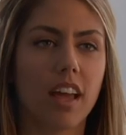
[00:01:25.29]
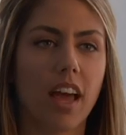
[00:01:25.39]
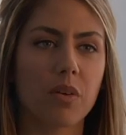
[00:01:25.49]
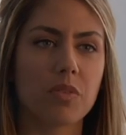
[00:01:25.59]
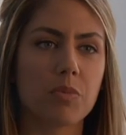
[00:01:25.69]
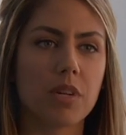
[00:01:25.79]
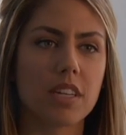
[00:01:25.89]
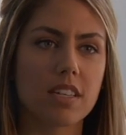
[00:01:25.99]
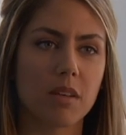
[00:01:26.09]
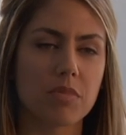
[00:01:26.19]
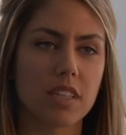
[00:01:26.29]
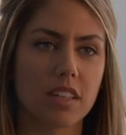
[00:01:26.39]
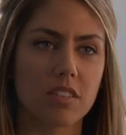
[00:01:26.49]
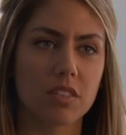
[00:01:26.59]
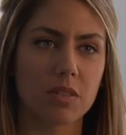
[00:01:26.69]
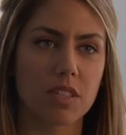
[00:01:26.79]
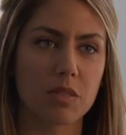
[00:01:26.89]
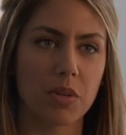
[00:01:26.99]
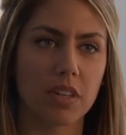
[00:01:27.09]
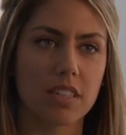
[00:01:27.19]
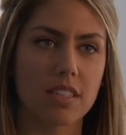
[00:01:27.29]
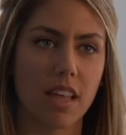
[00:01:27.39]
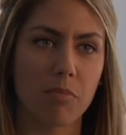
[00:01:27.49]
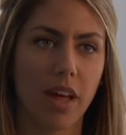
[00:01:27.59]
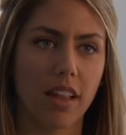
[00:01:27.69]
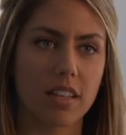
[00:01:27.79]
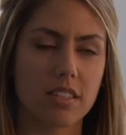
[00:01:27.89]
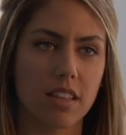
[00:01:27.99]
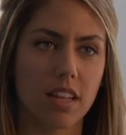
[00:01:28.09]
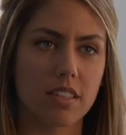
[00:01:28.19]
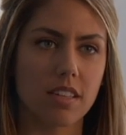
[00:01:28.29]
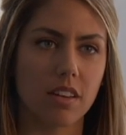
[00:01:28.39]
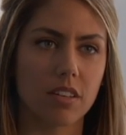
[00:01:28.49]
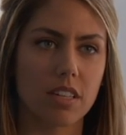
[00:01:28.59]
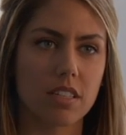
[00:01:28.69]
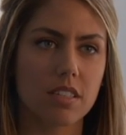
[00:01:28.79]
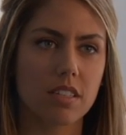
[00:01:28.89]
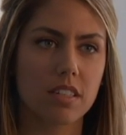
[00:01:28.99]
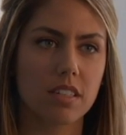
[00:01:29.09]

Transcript: How have you been attempting to experience that balance and that centeredness?